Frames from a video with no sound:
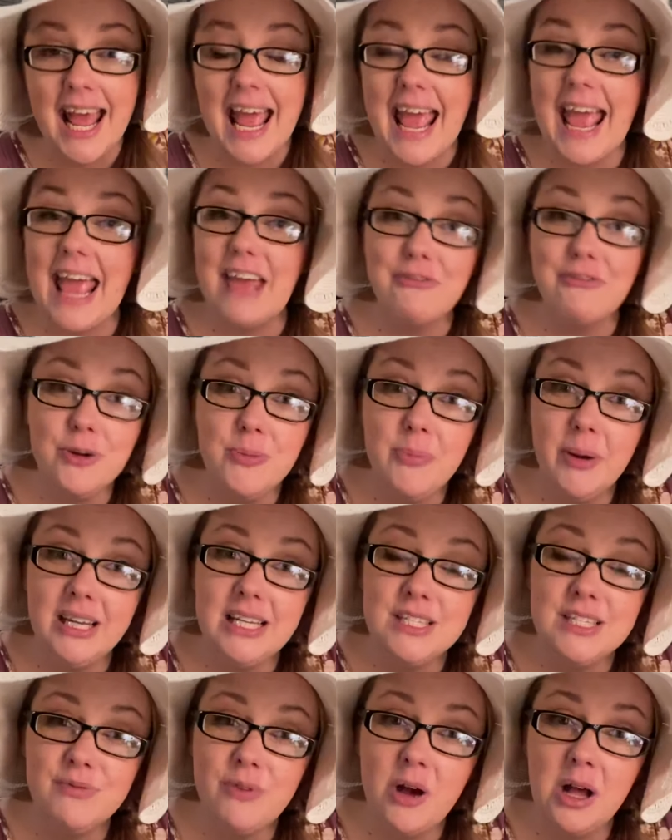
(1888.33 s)

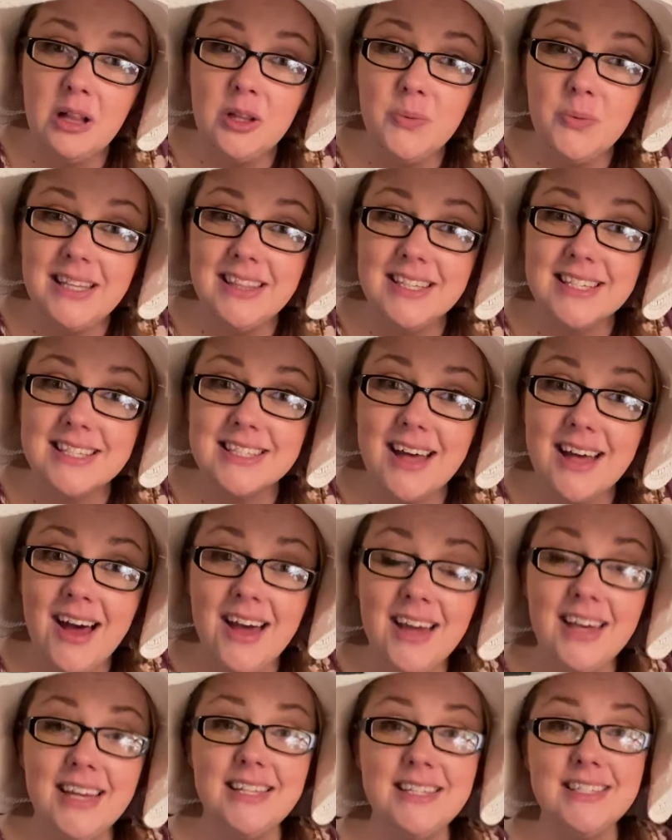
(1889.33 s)
Everybody's following the
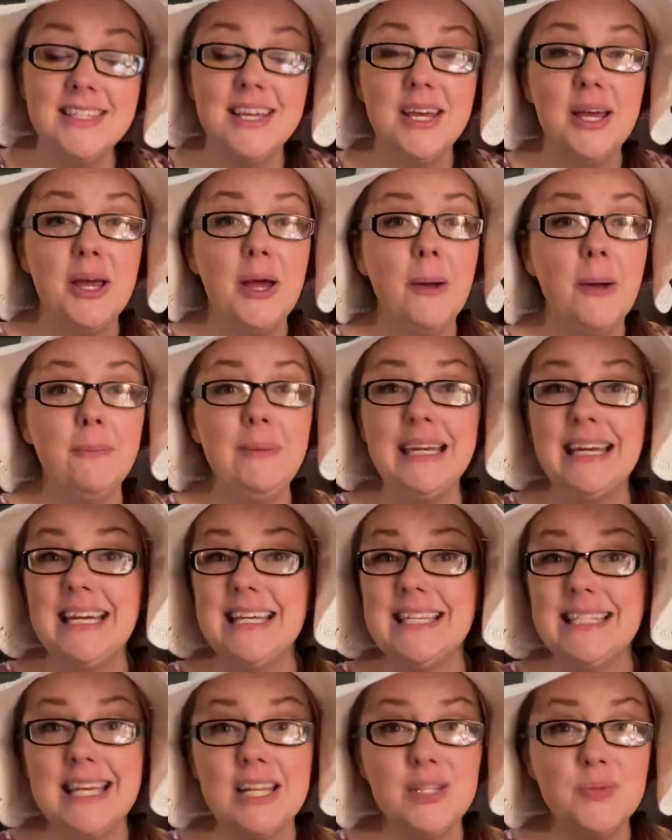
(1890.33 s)
signs because
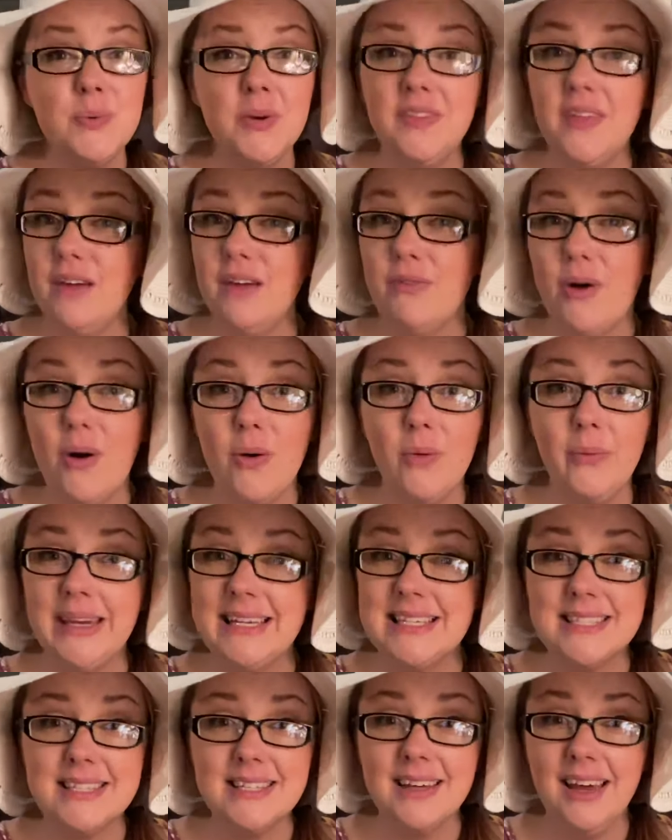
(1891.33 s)
that's what they've
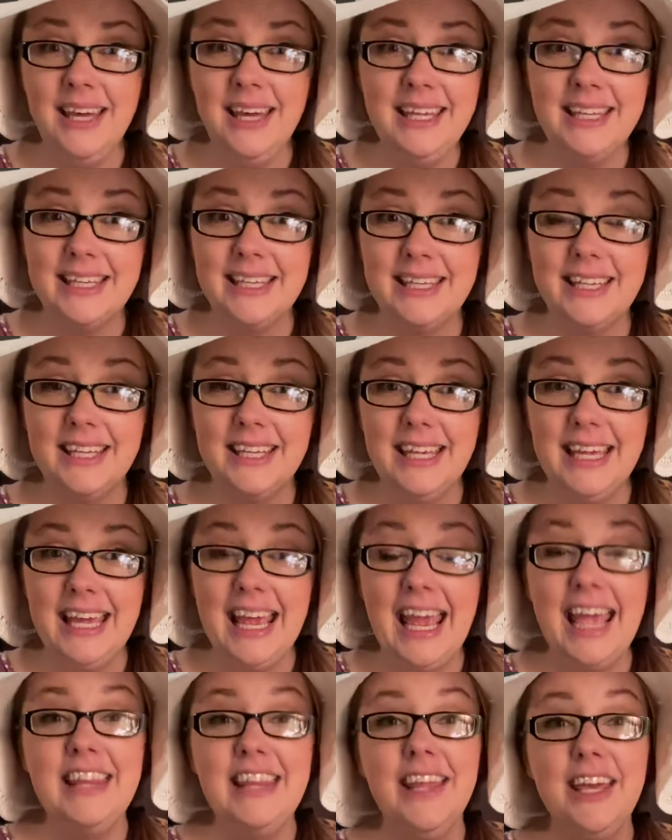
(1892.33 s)
always done.
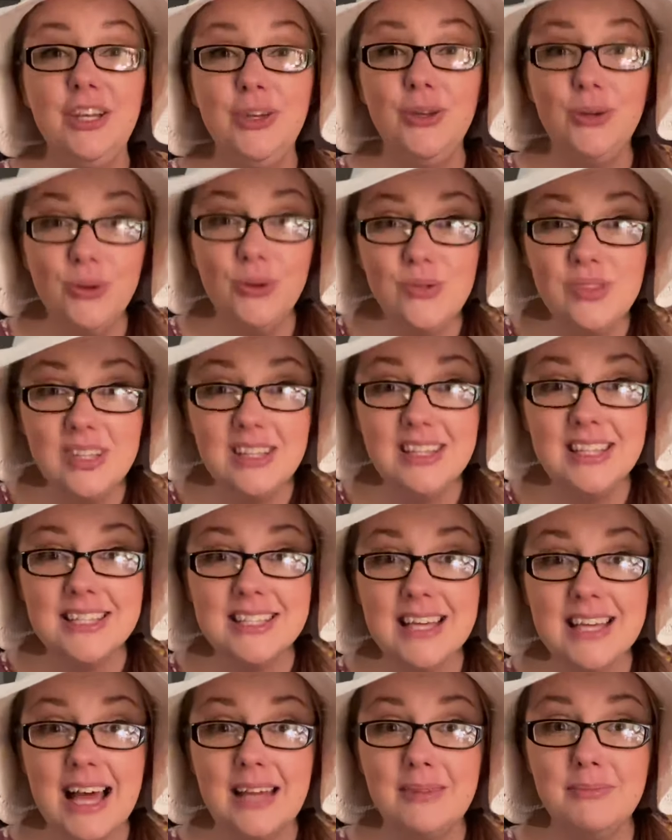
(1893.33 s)
And they knew that the
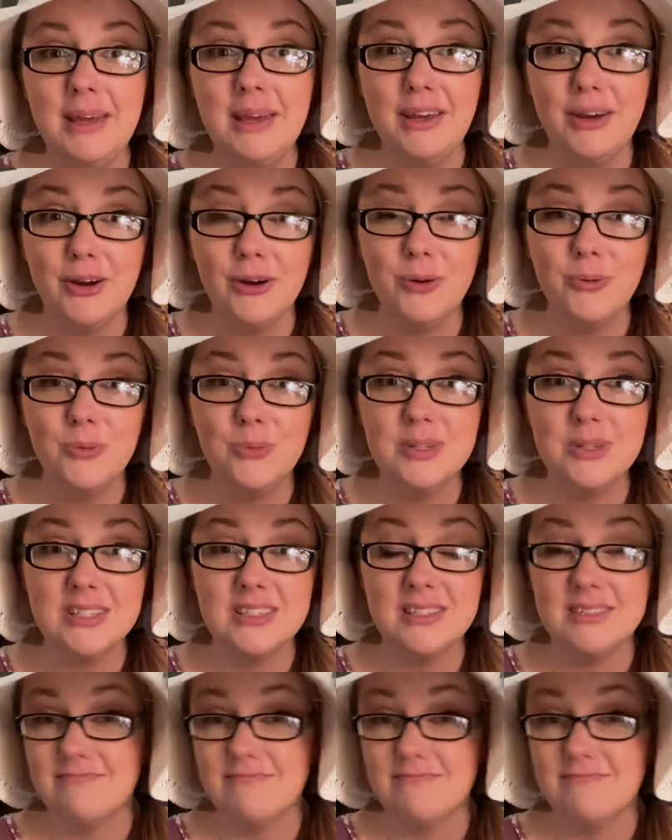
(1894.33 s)
sign maker was